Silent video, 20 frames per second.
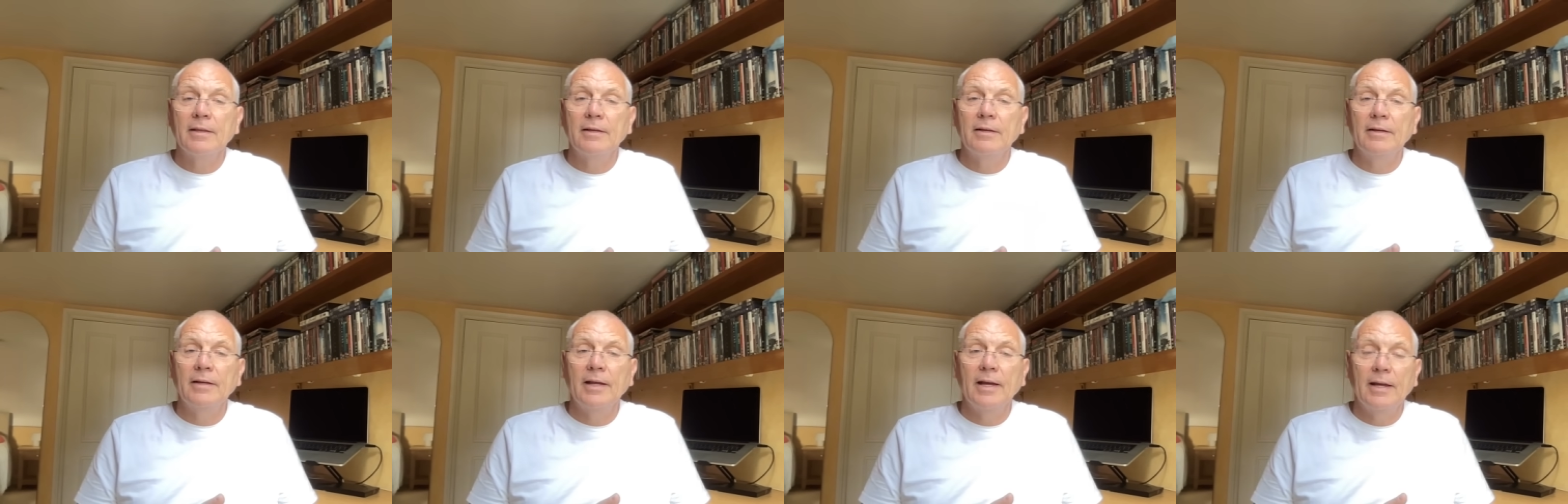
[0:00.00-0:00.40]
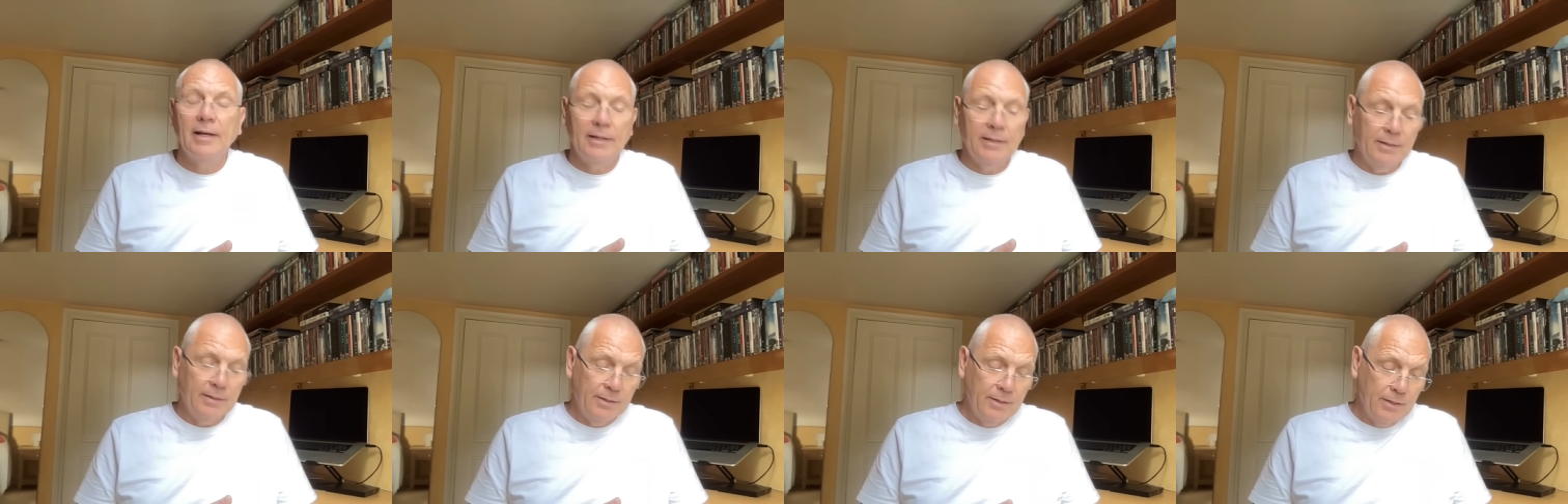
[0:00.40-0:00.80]

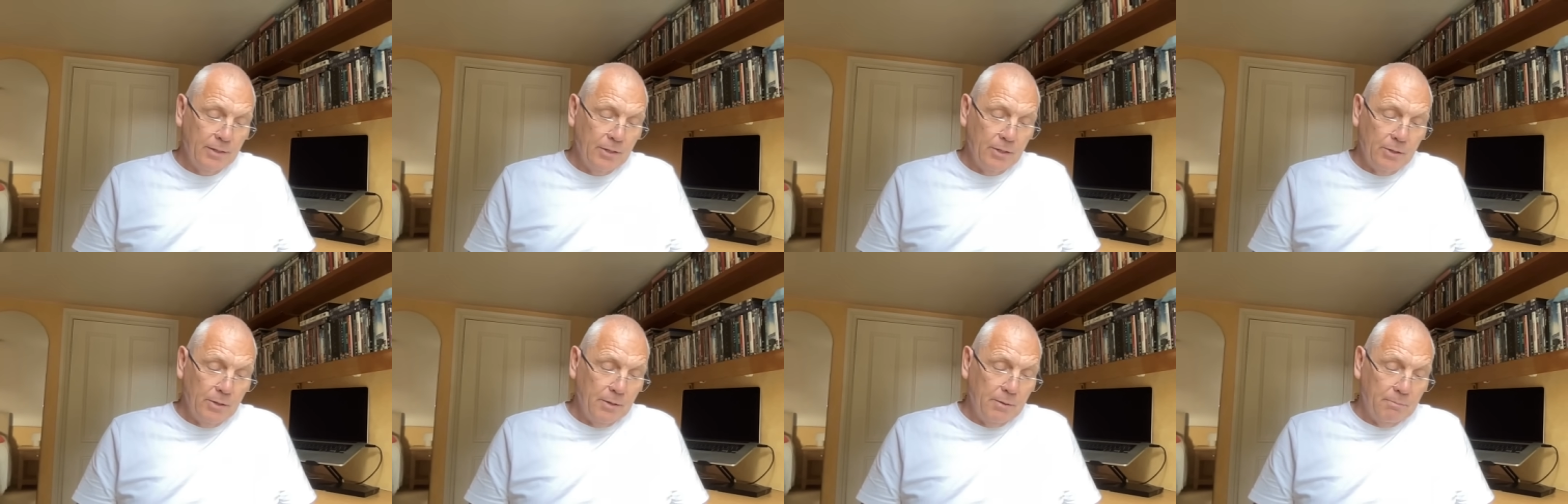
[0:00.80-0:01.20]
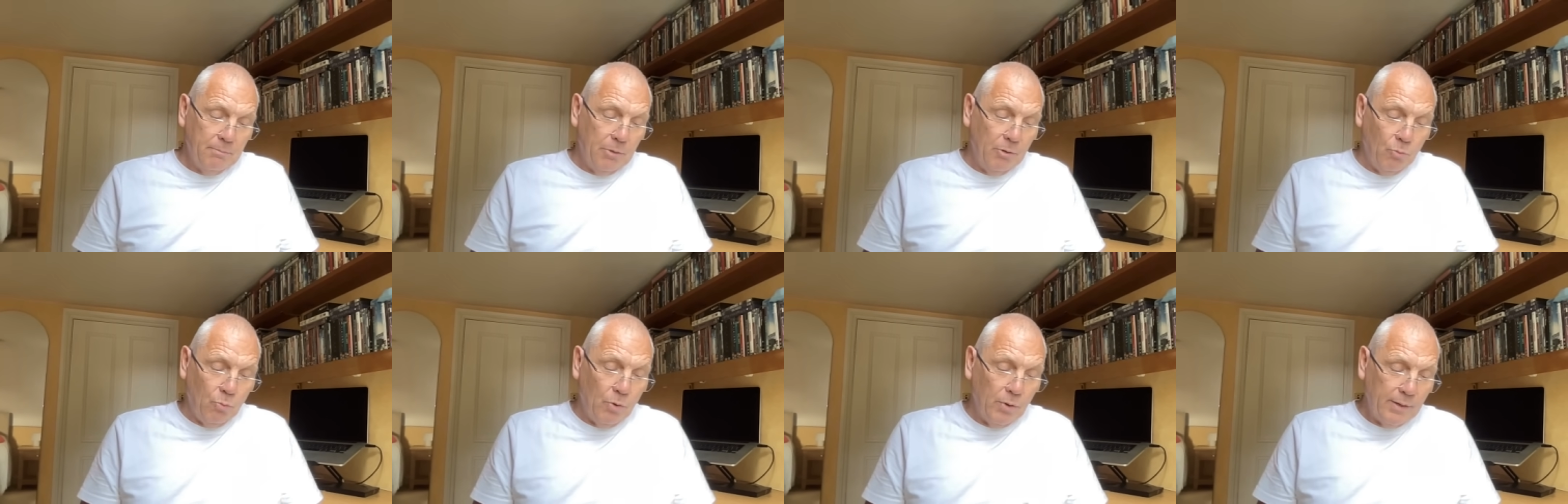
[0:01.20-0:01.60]
Okay,
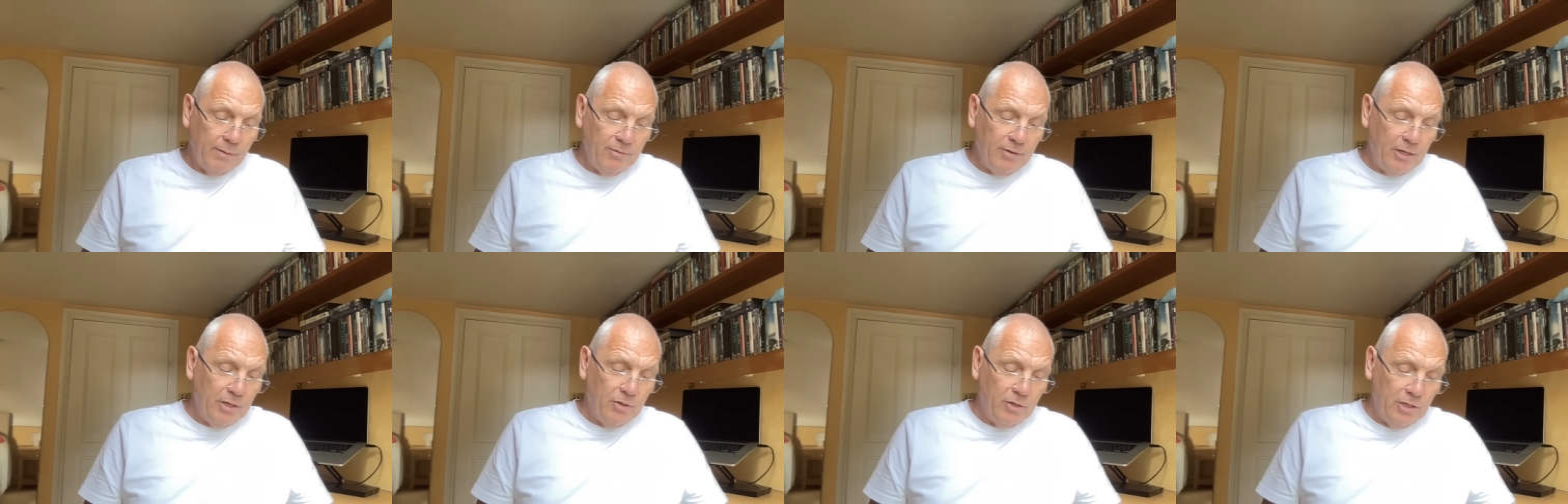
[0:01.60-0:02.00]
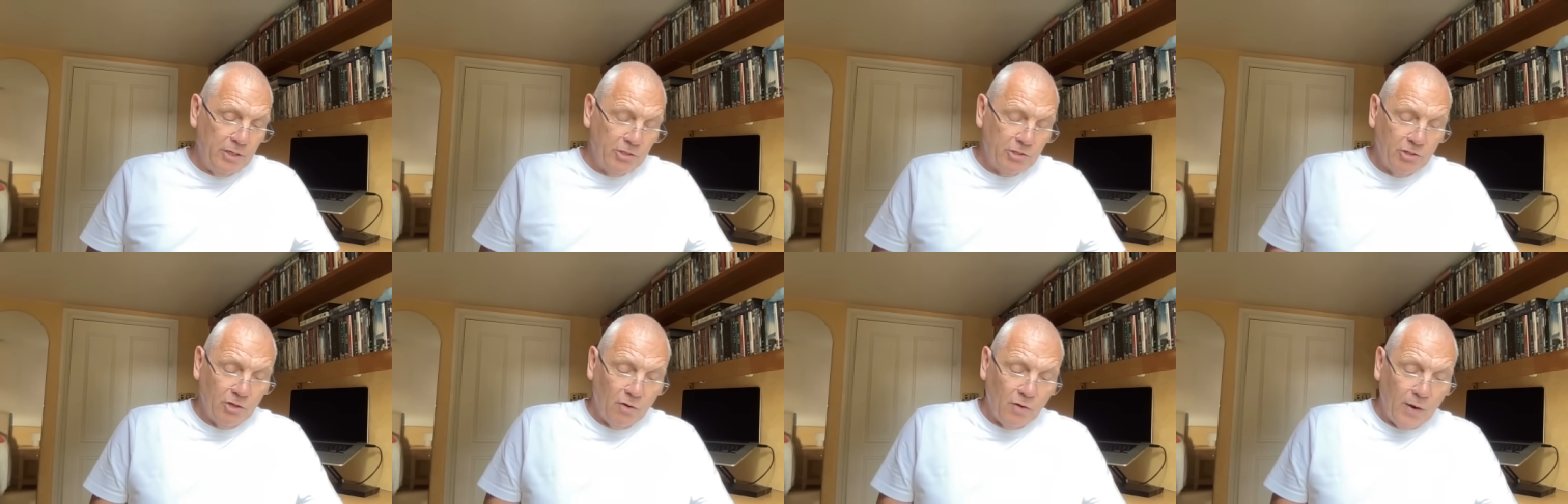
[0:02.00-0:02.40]
but whatever you
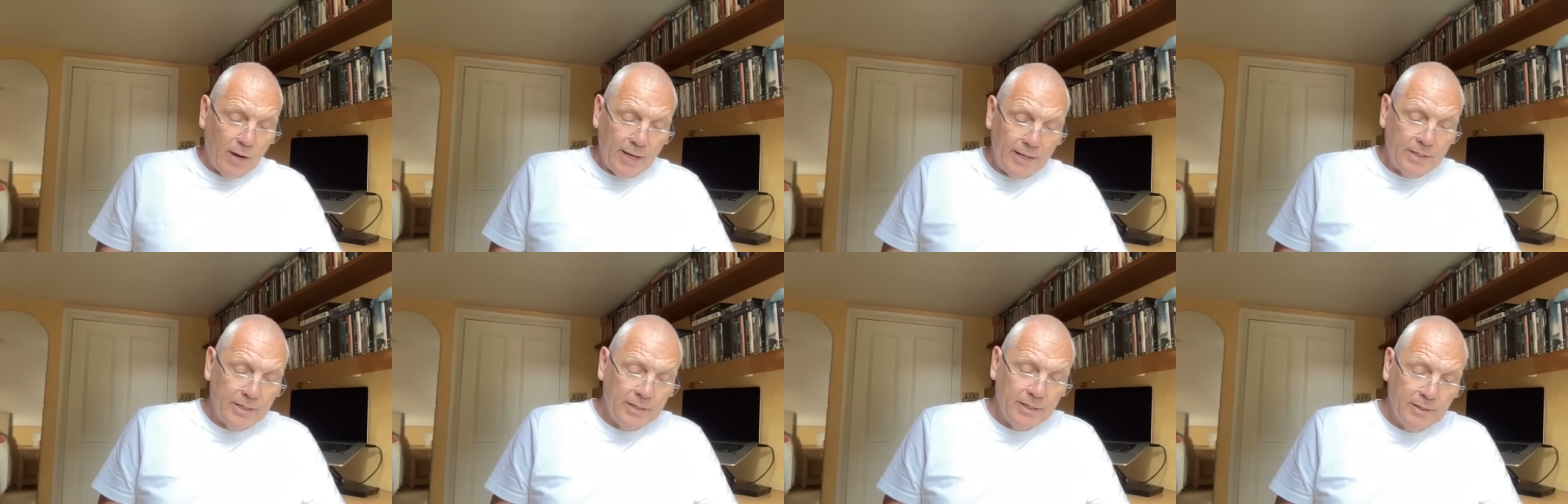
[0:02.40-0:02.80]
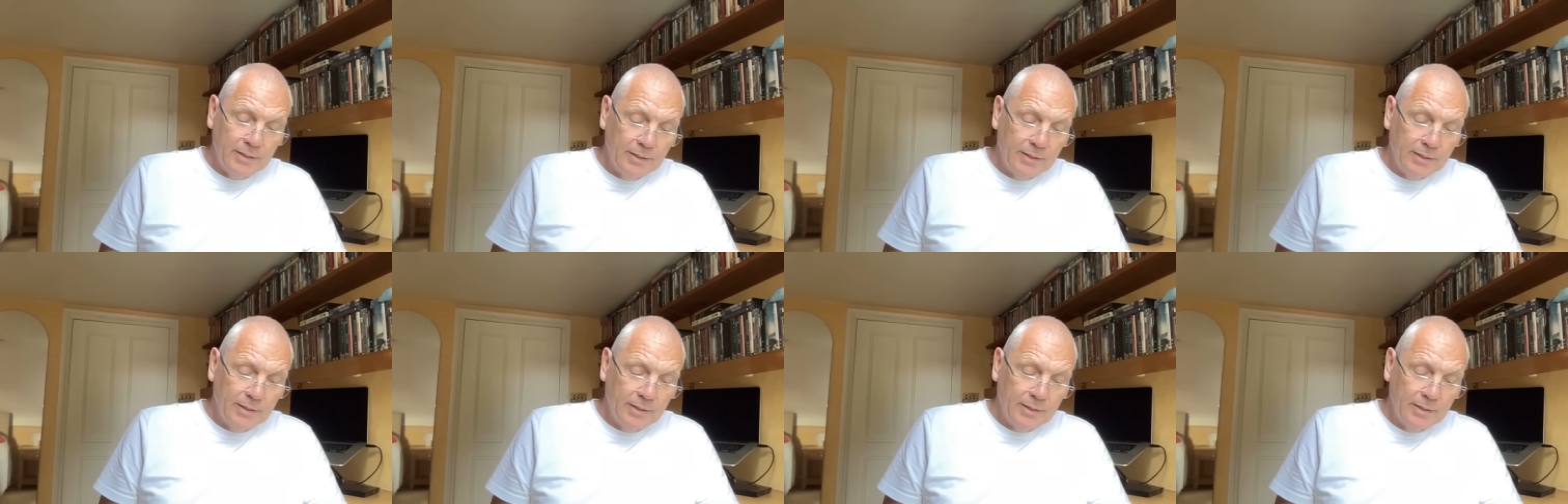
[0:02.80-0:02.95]
decide,